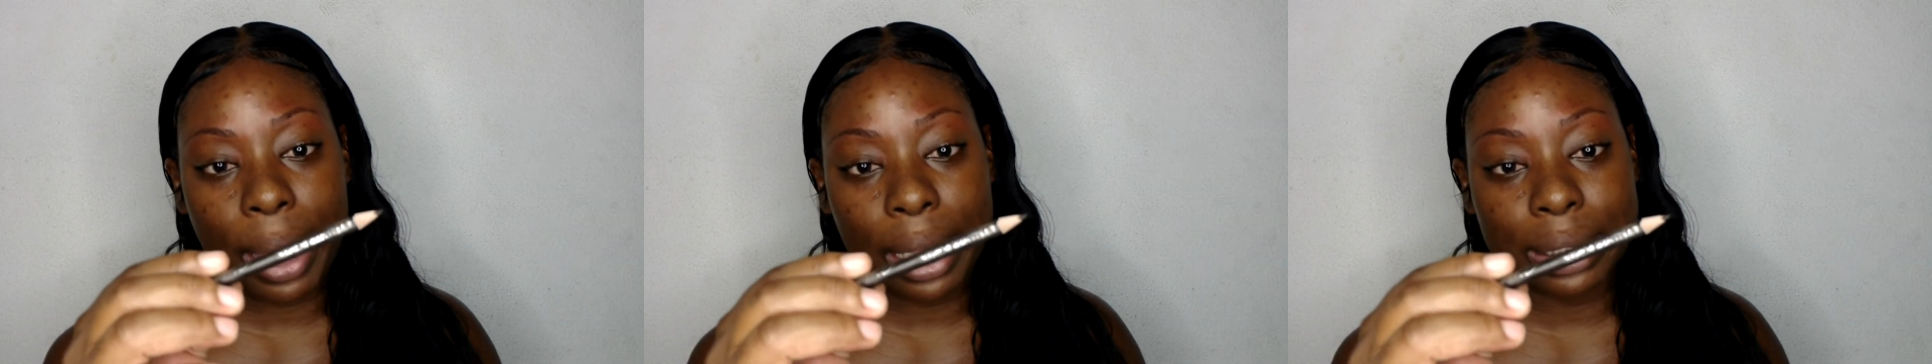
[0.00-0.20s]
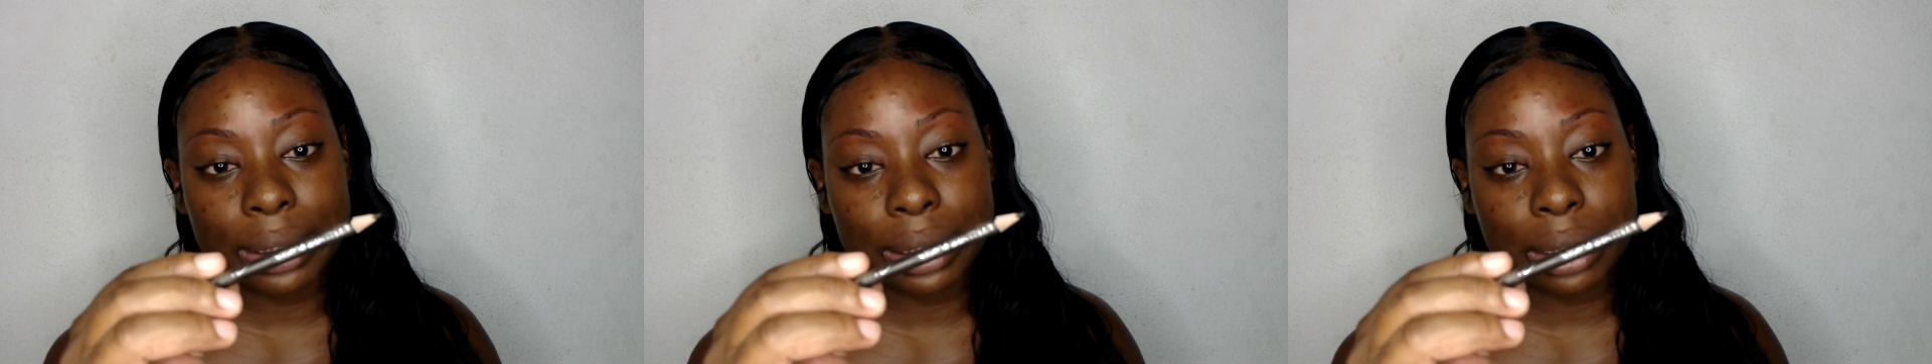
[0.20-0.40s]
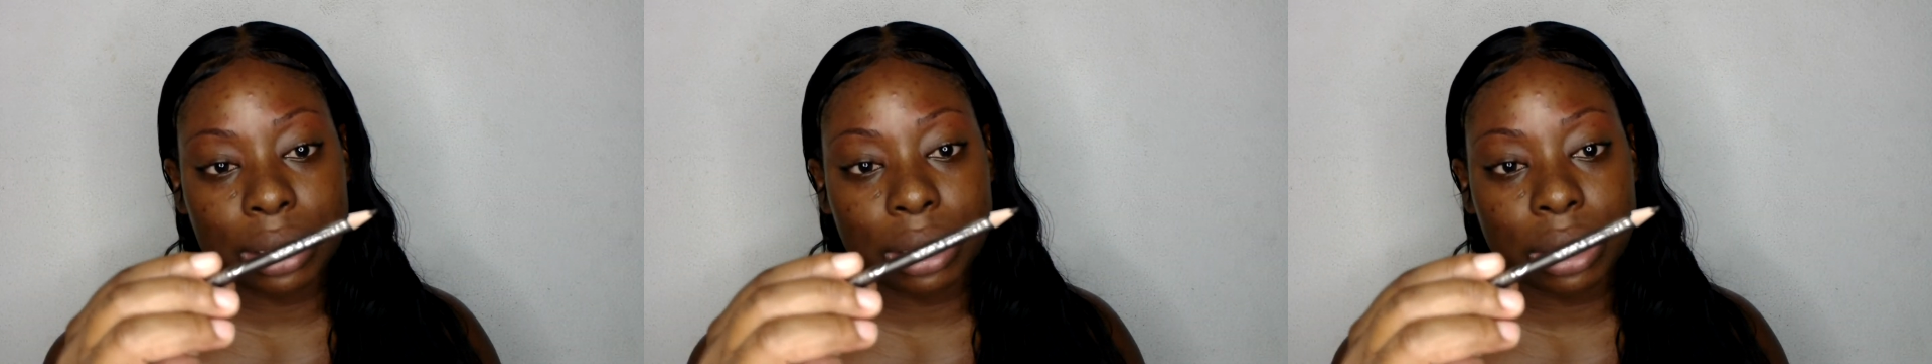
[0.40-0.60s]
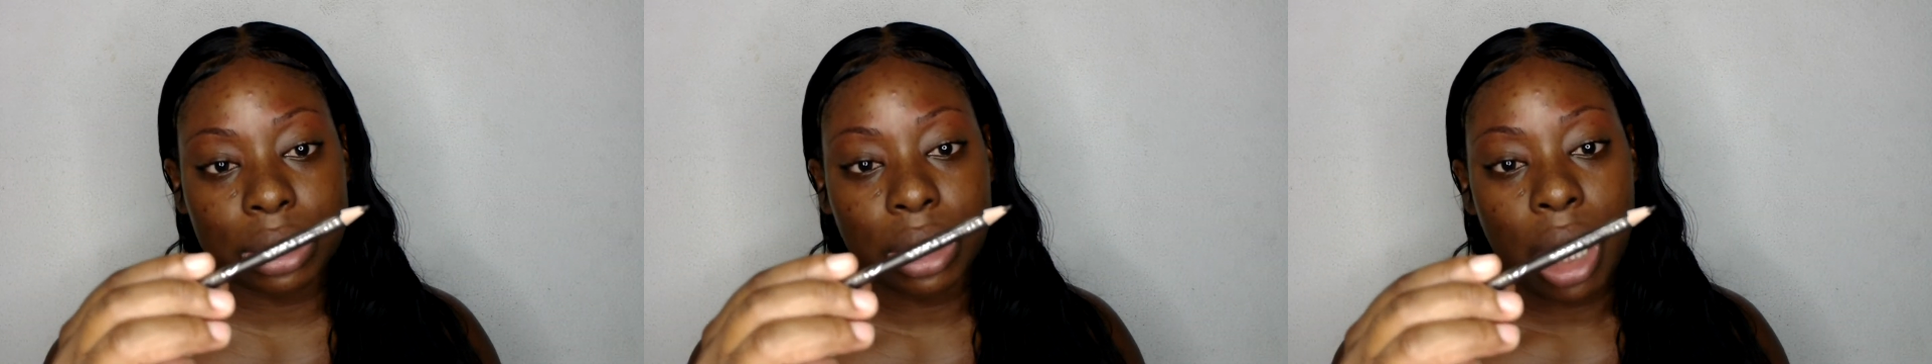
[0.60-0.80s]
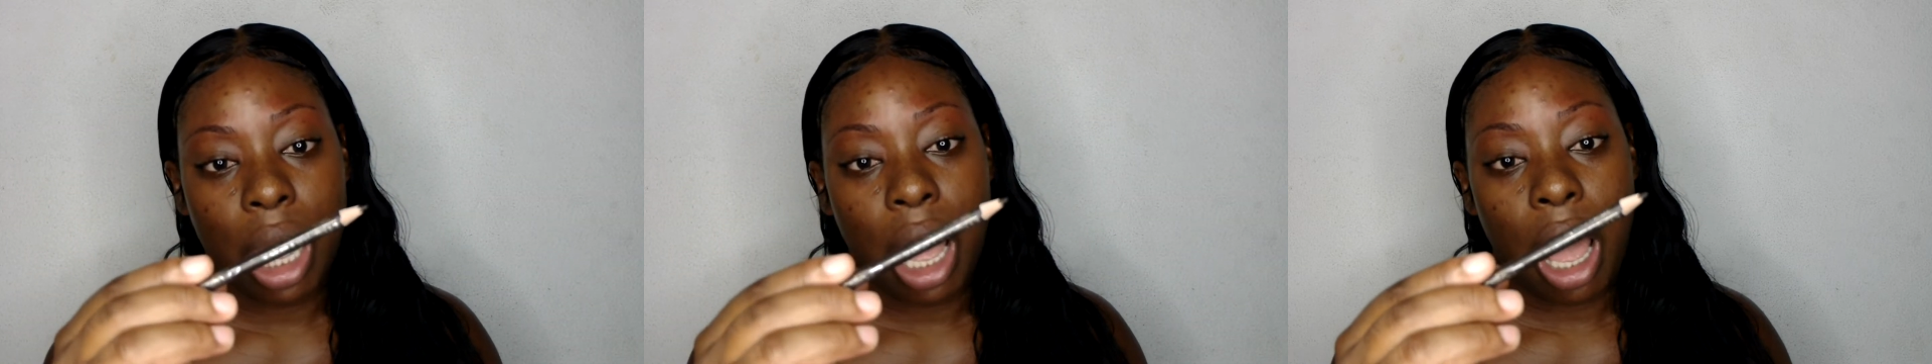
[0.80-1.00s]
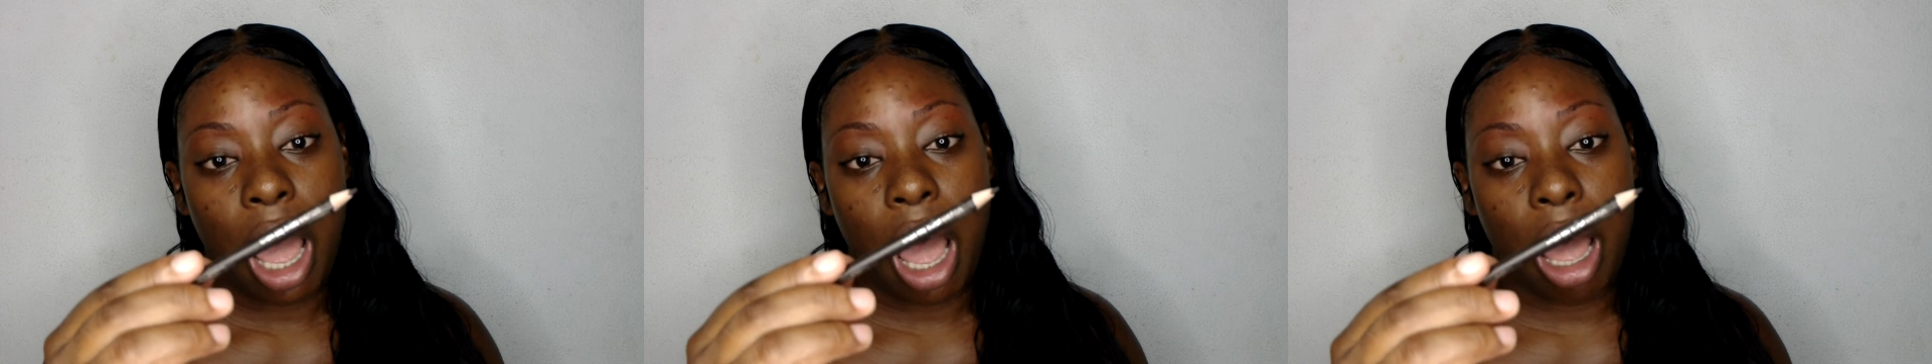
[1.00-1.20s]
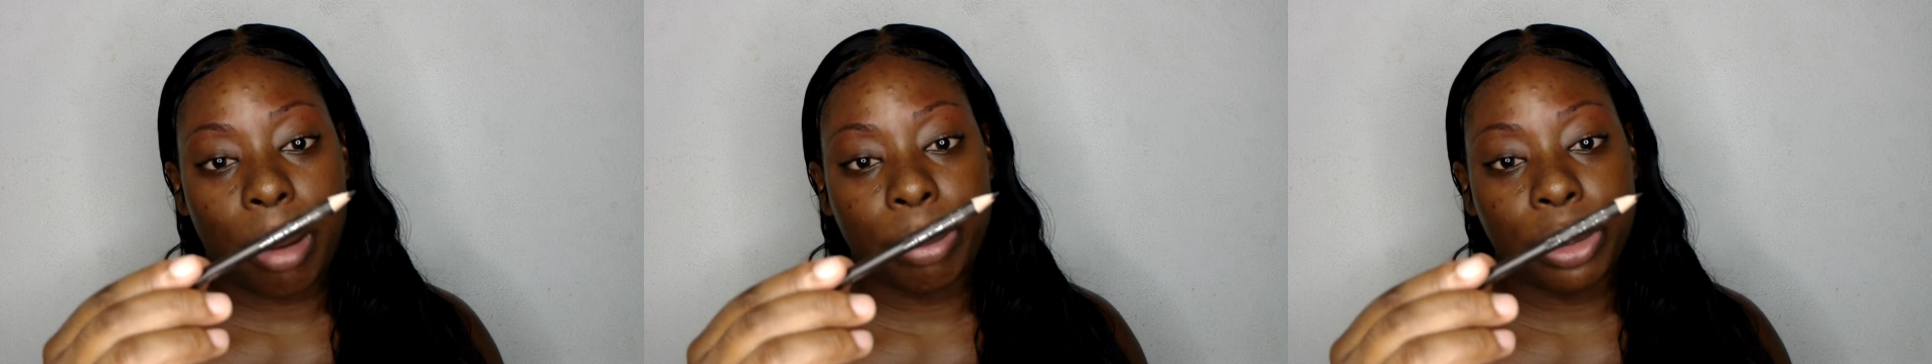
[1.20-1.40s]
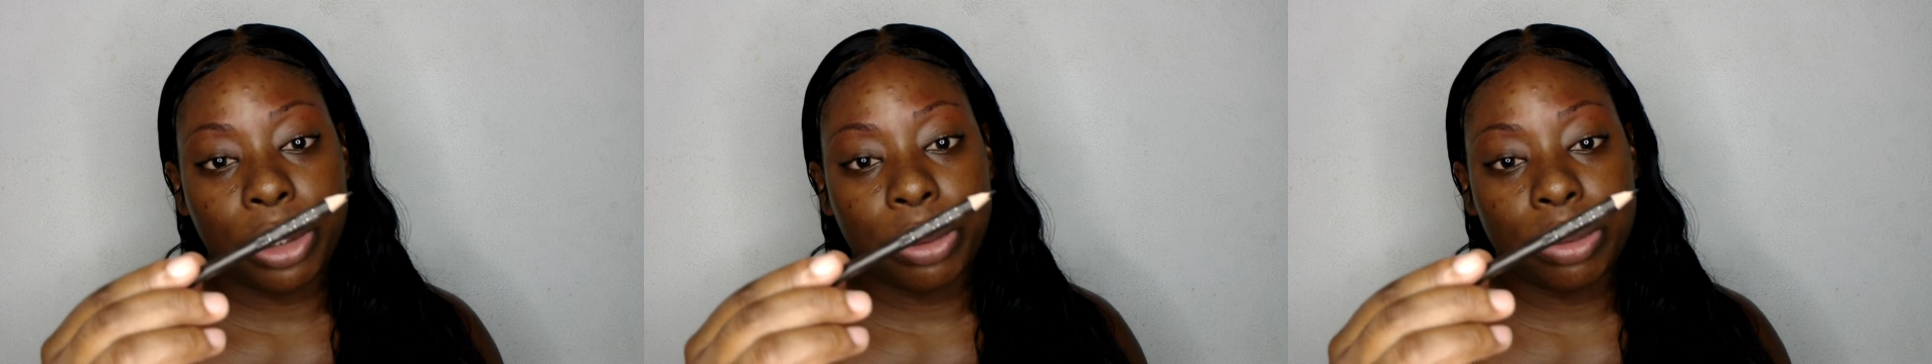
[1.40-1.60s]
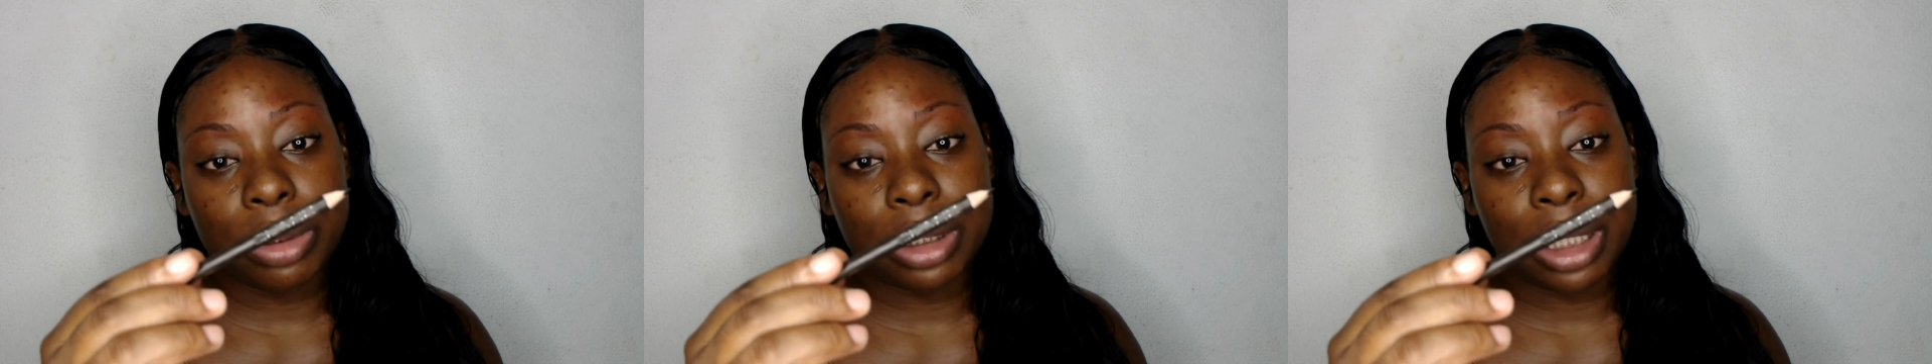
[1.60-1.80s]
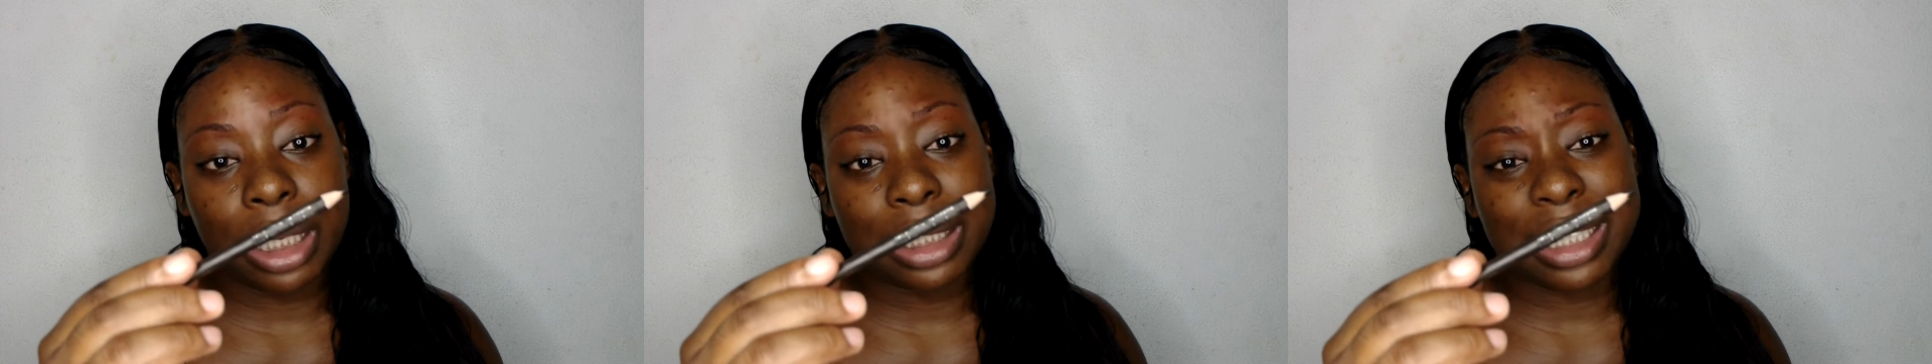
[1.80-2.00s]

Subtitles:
pencil I'm using.